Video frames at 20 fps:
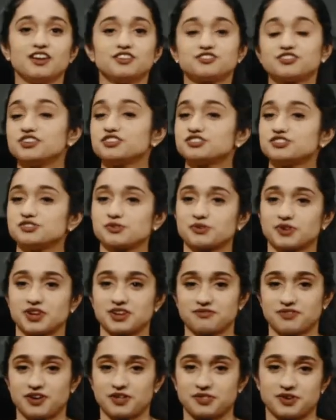Traditional
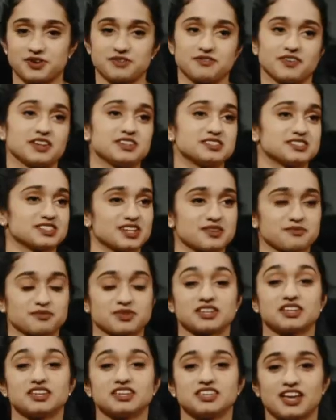grandfather advice. And I'm
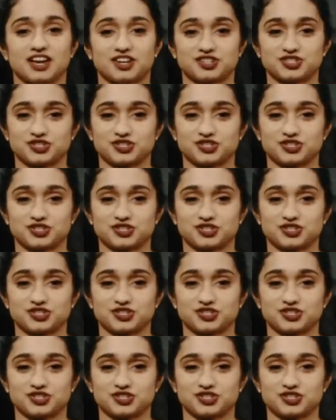like, yeah,